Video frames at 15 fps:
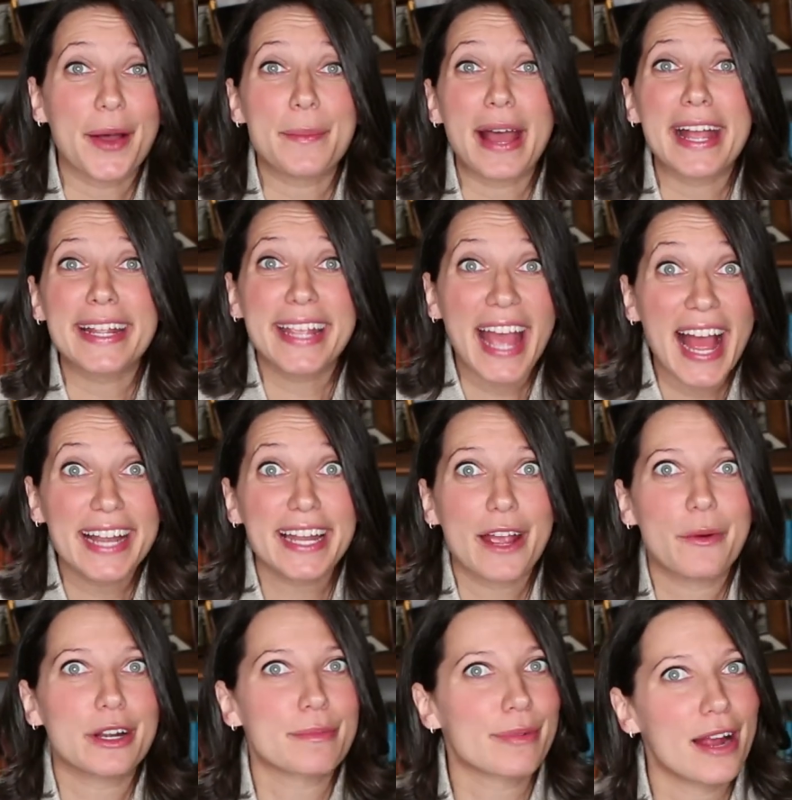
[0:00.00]
Again, I
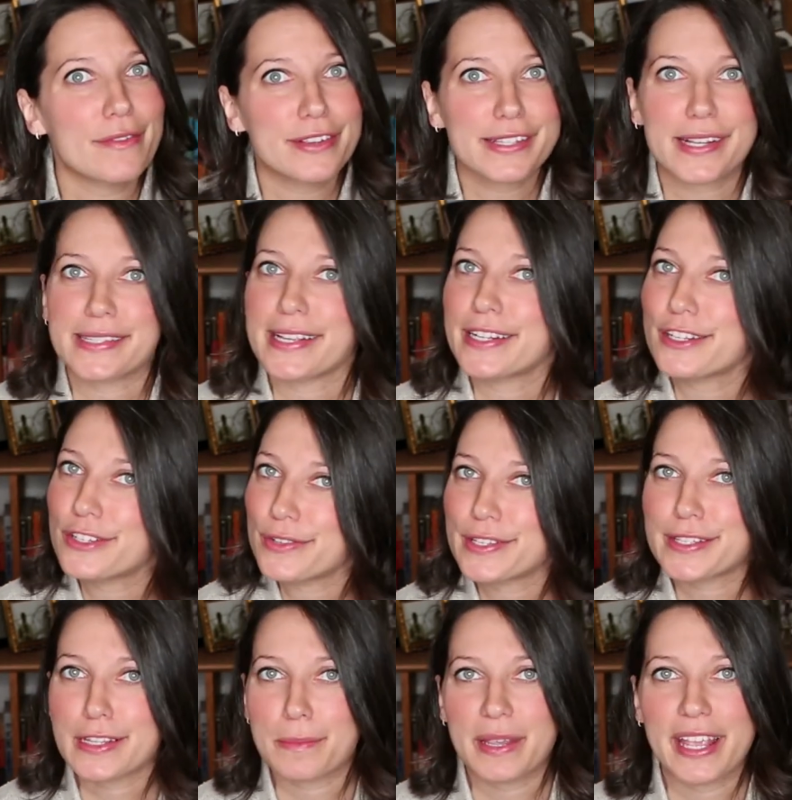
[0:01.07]
want to preface, because I didn't do this
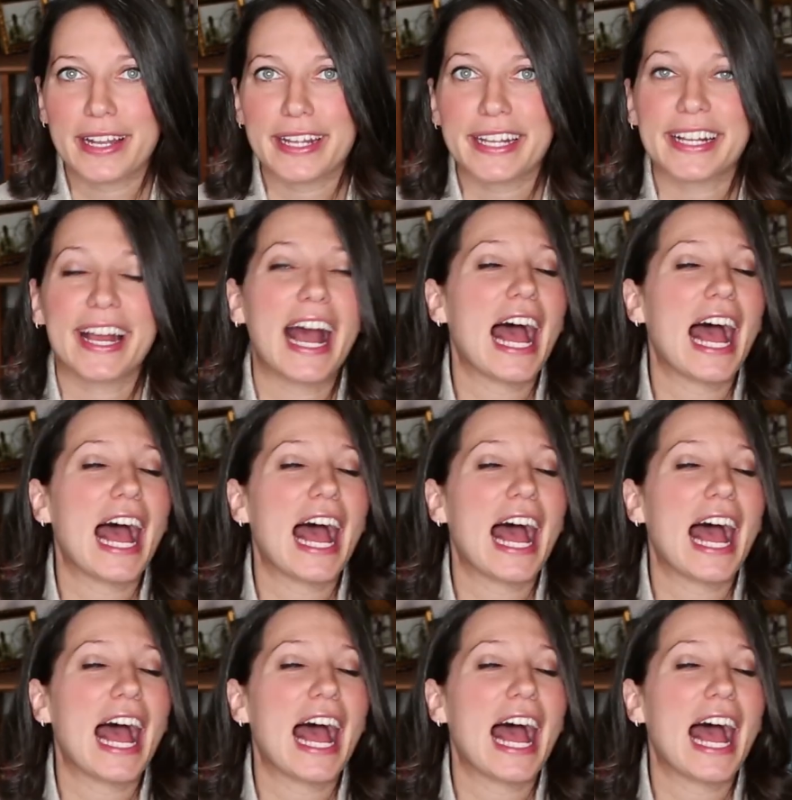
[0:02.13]
in the beginning,